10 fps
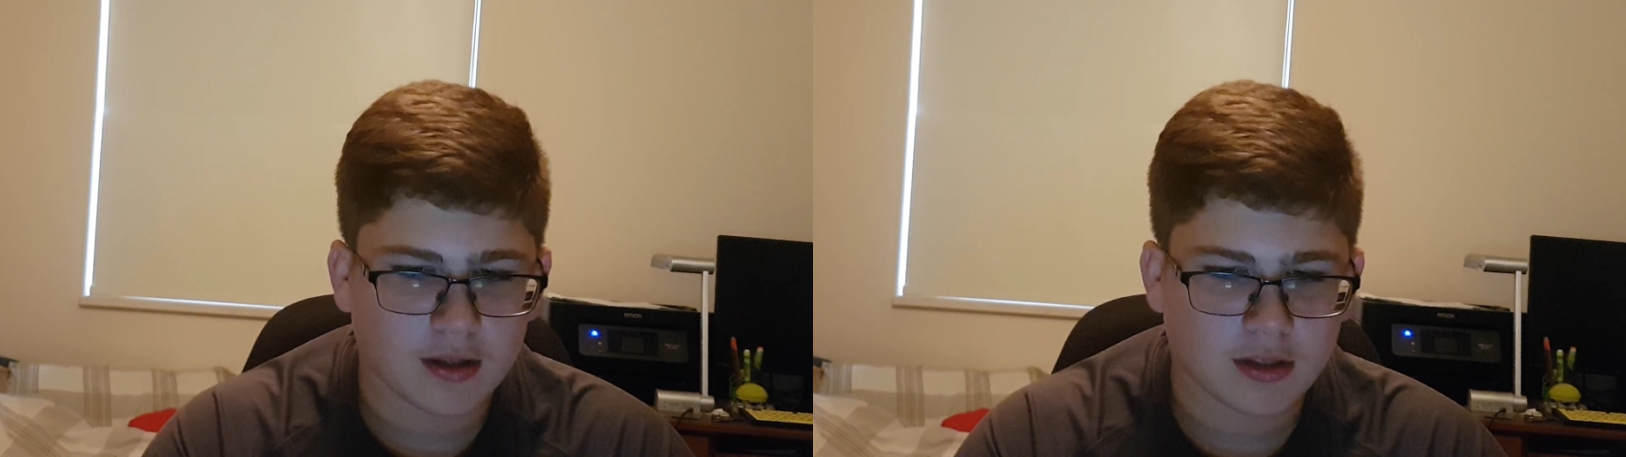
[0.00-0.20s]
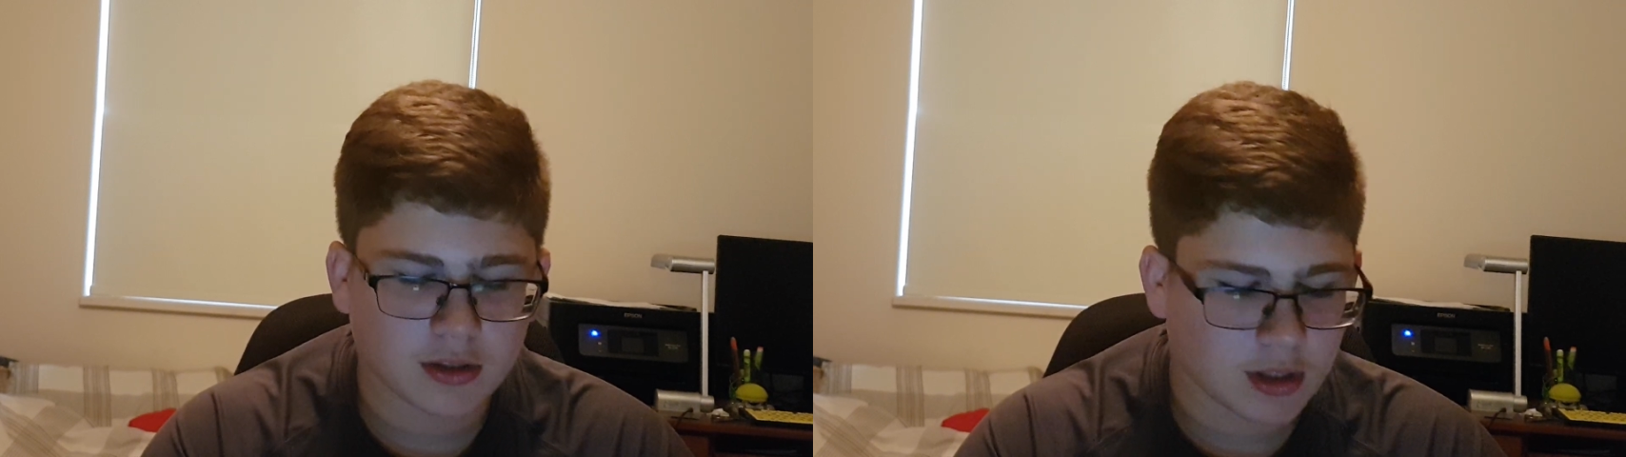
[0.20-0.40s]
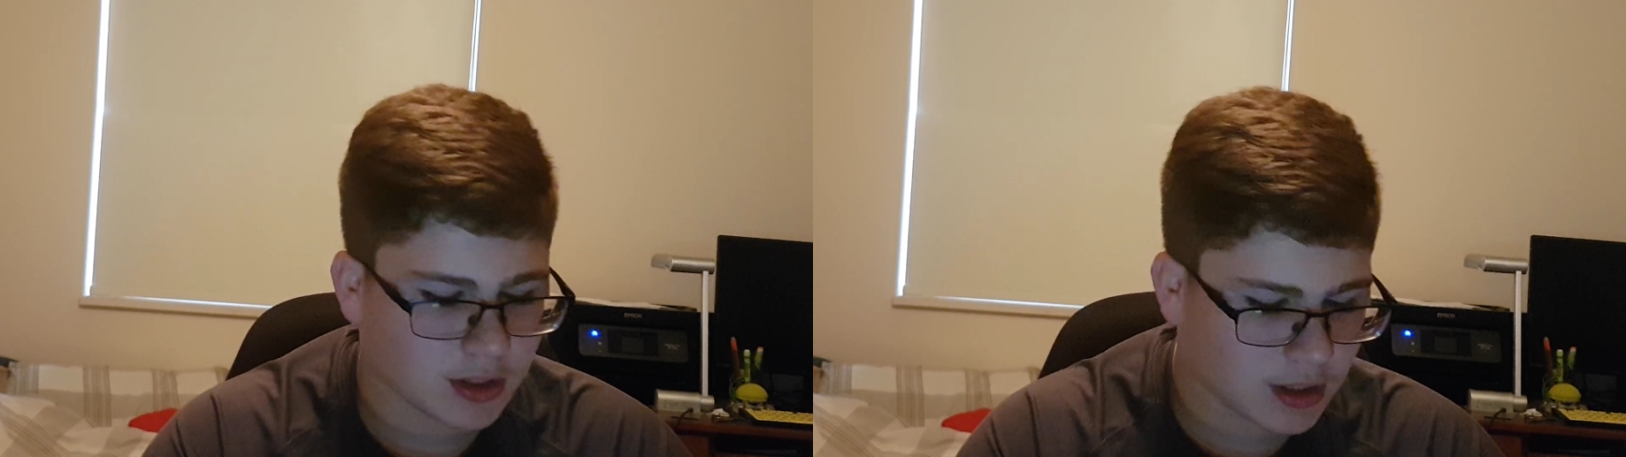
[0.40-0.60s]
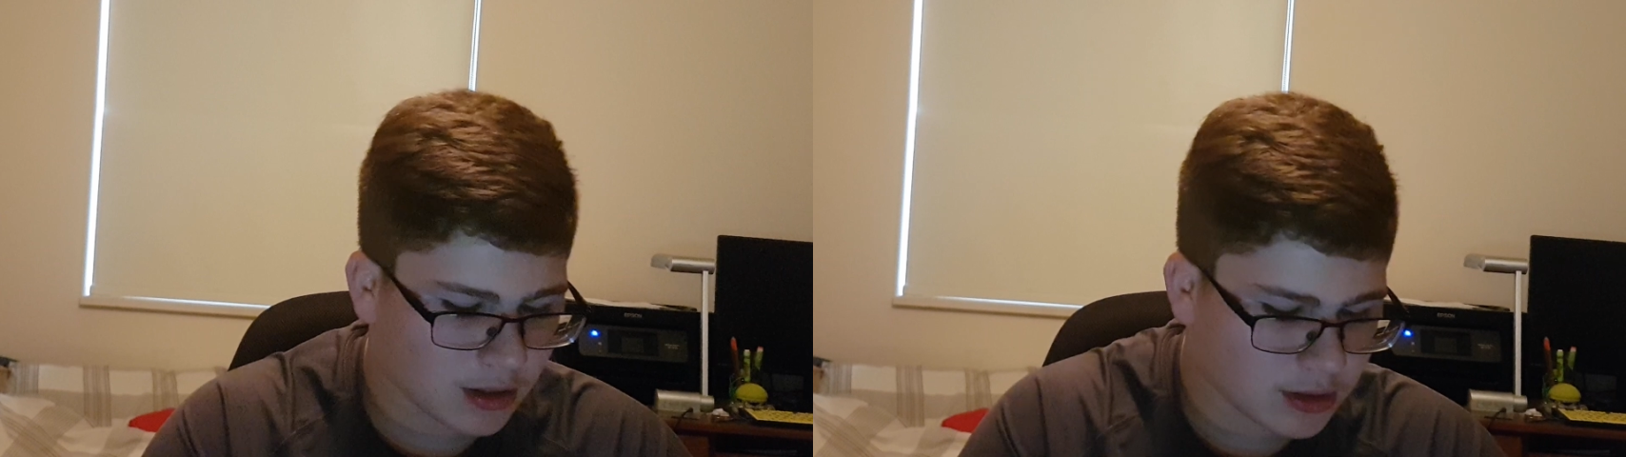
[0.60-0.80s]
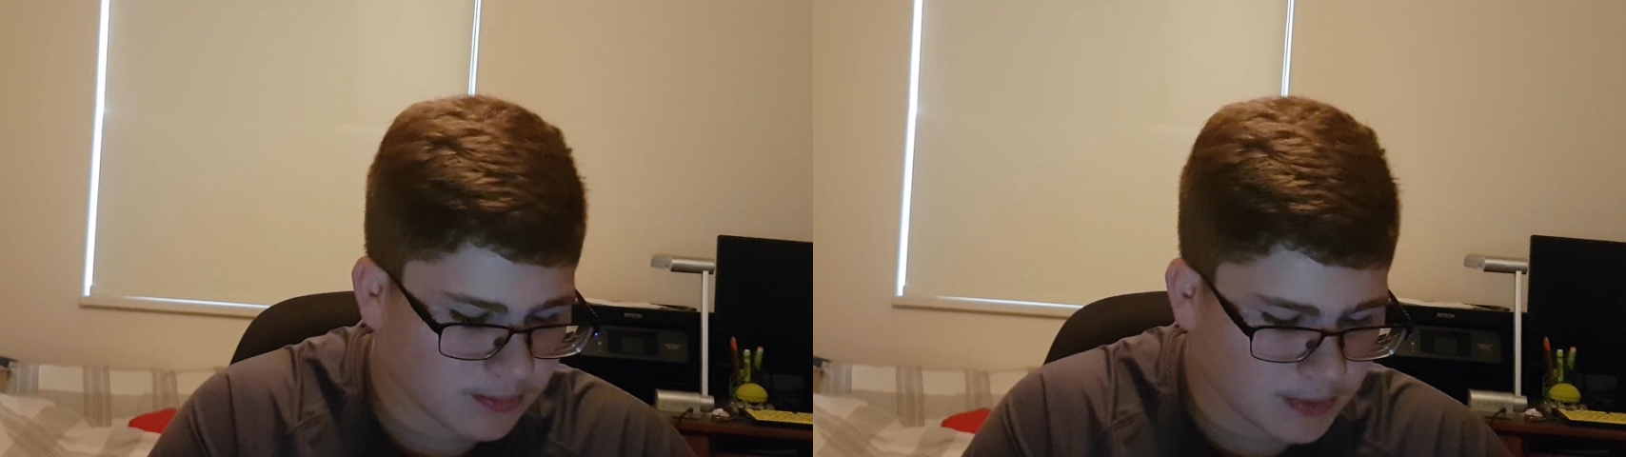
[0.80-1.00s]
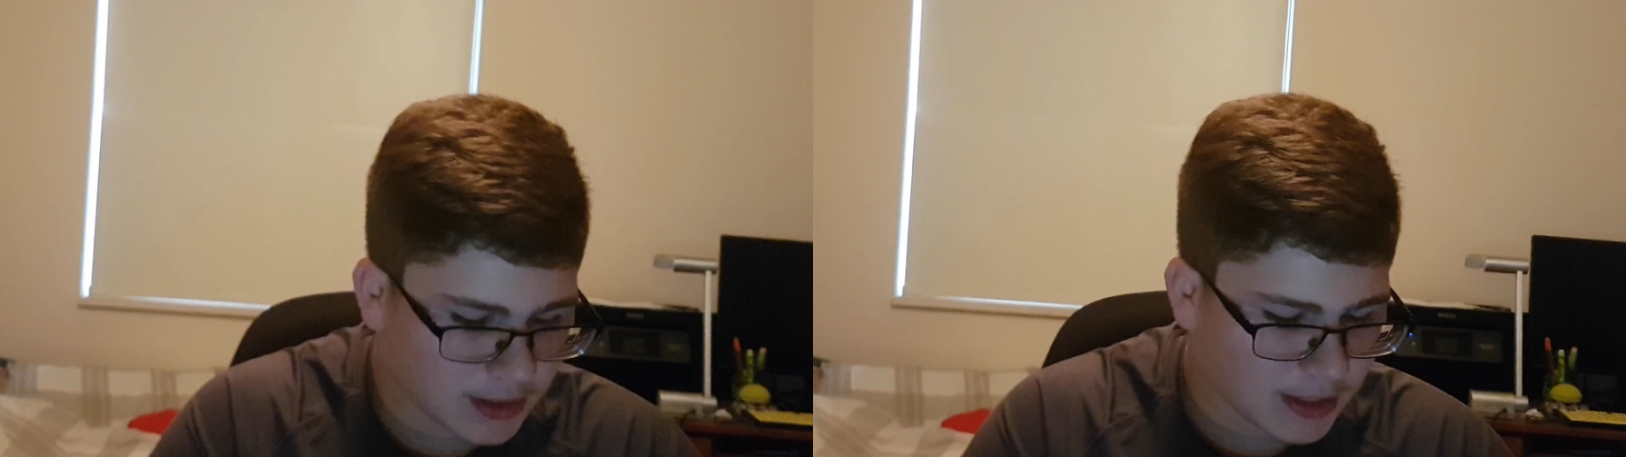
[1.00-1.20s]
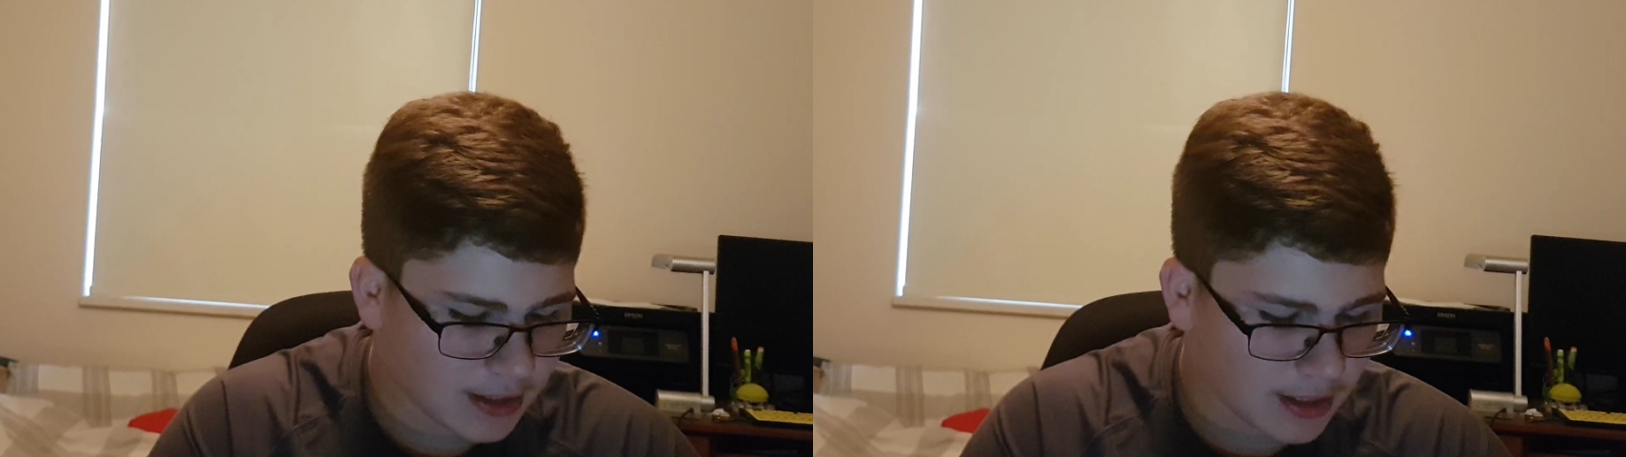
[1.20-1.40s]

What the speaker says: start of the day or something like that.